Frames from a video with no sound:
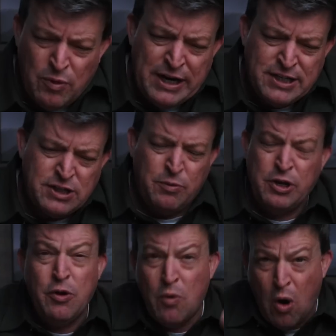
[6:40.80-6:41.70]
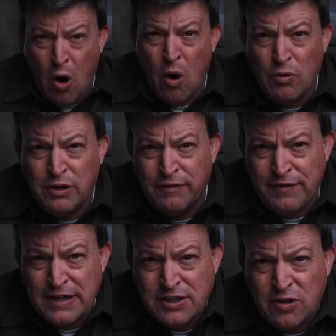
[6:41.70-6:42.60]
risk. When you own the
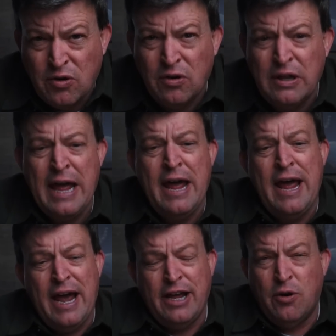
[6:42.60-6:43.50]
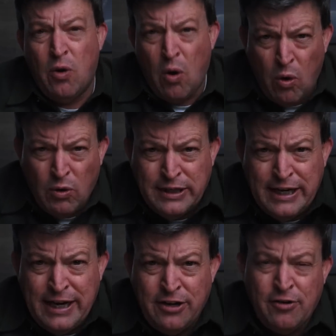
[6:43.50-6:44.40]
physical and you hold
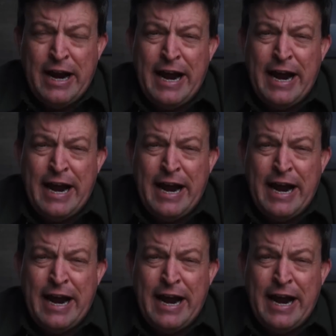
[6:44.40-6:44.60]
it in your